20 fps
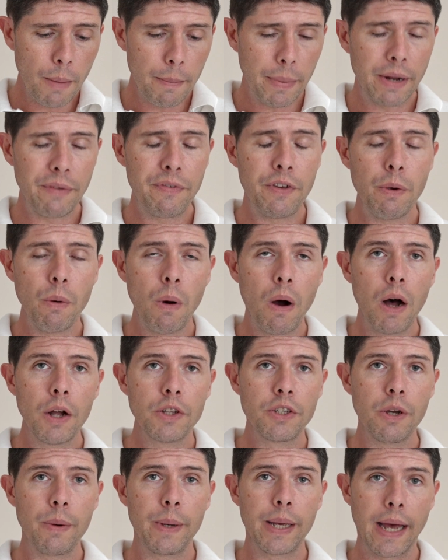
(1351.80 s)
but if you are
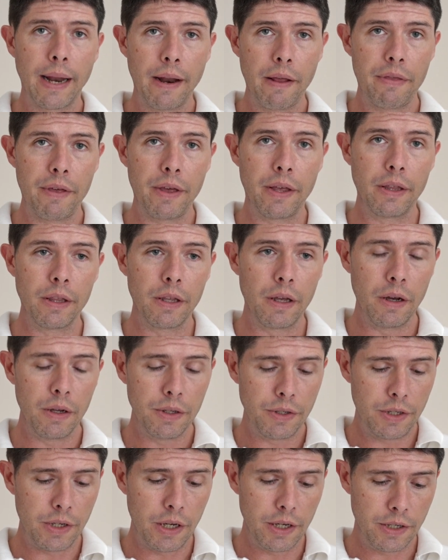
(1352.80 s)
doing anything
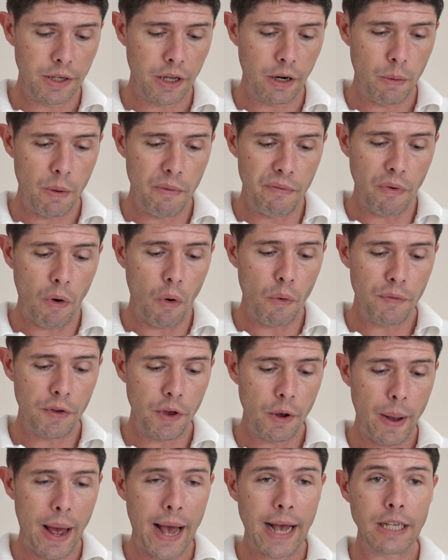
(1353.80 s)
that is going to involve
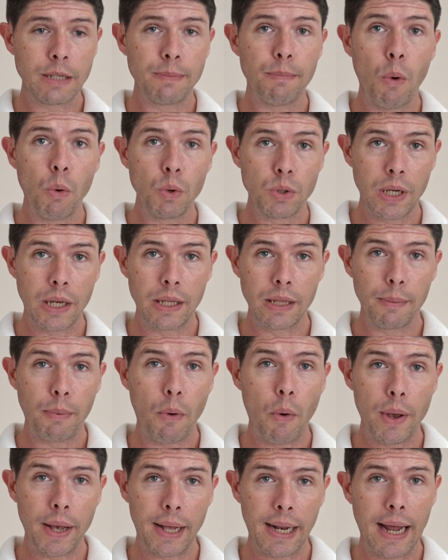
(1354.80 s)
you exporting the
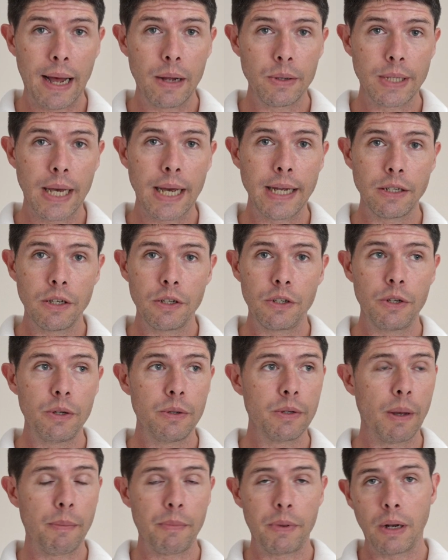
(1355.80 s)
point cloud data to
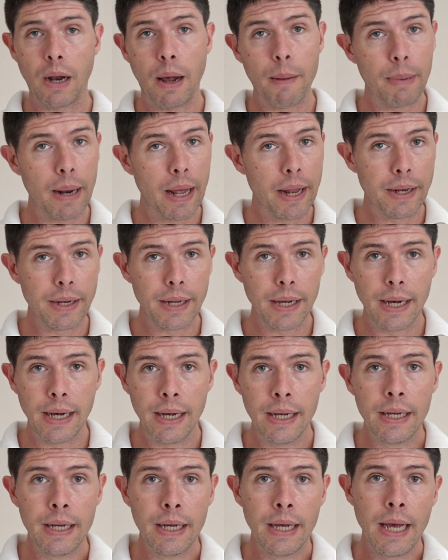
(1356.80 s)
something like Blender,
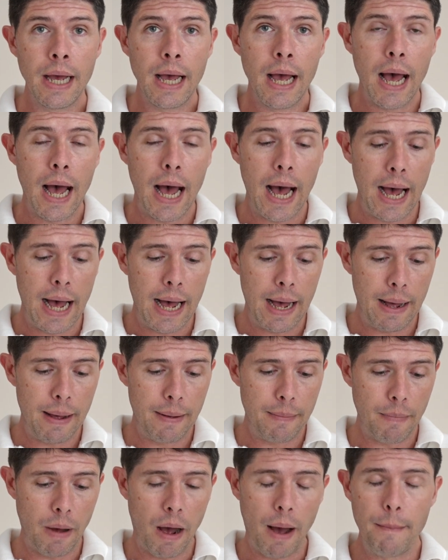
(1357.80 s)

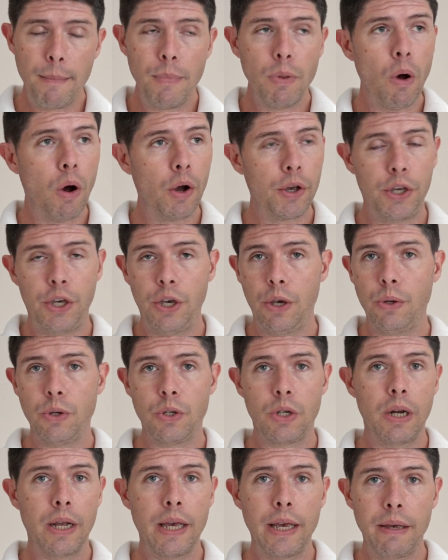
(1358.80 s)
I'm not
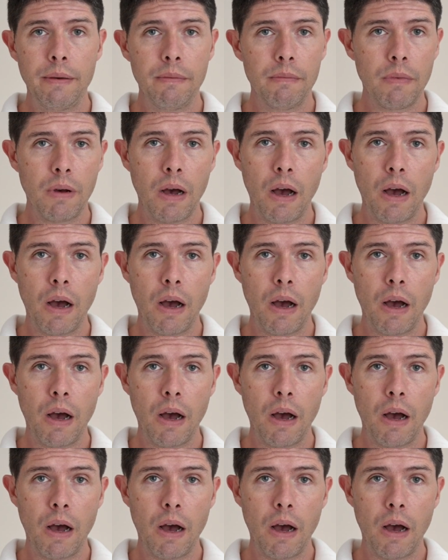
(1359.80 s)
hugely